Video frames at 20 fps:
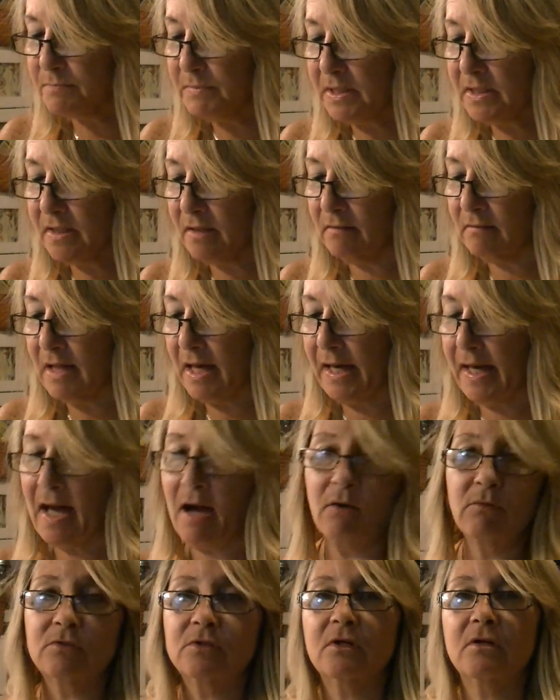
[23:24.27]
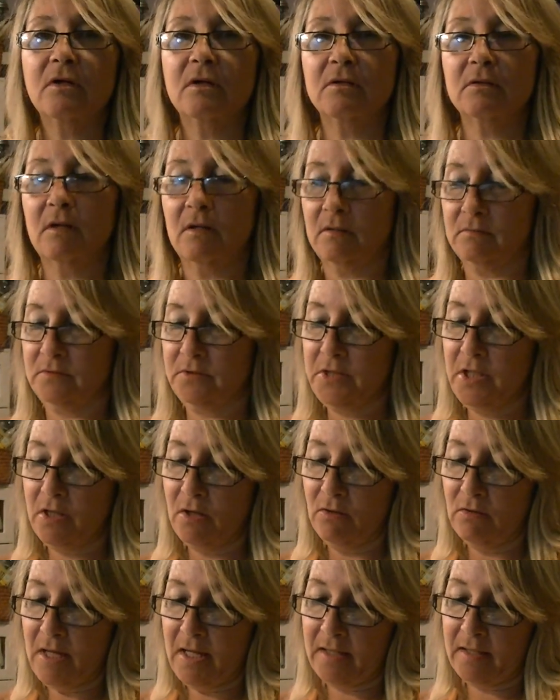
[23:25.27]
media layout, you
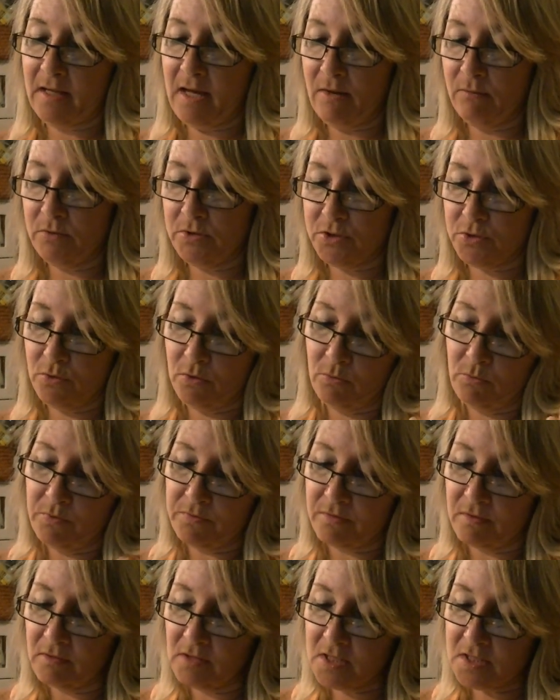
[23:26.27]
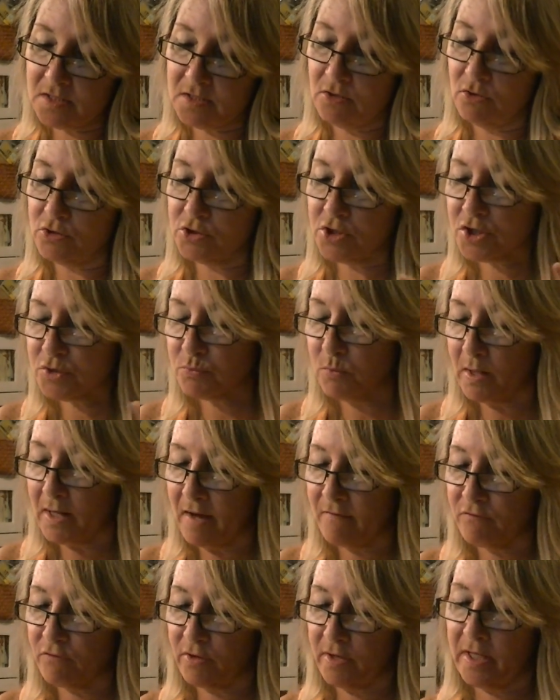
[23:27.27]
know, like I would do it with Alyssa, or just
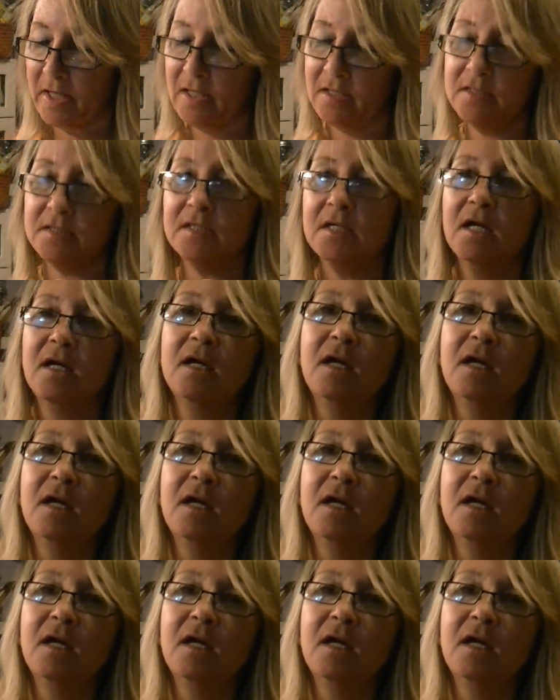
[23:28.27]
whatever it is.